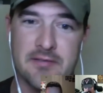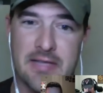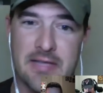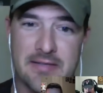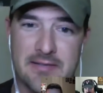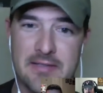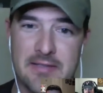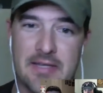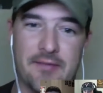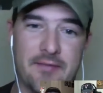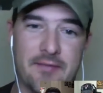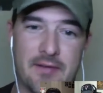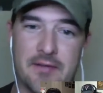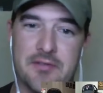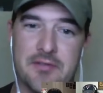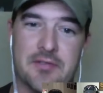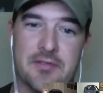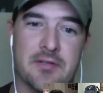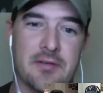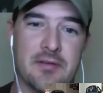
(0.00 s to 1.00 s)
That's the
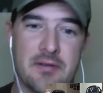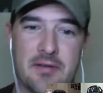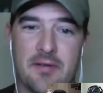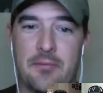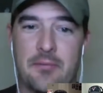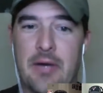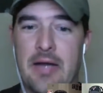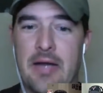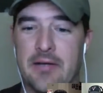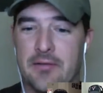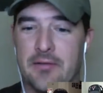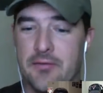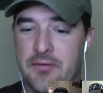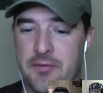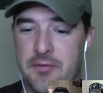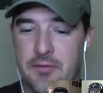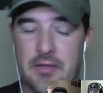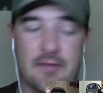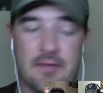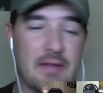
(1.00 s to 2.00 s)
definition of practical
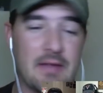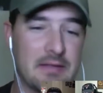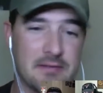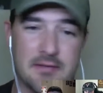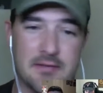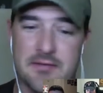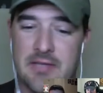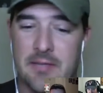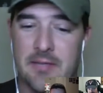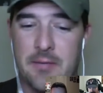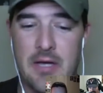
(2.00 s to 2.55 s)
shooting, and that's the same.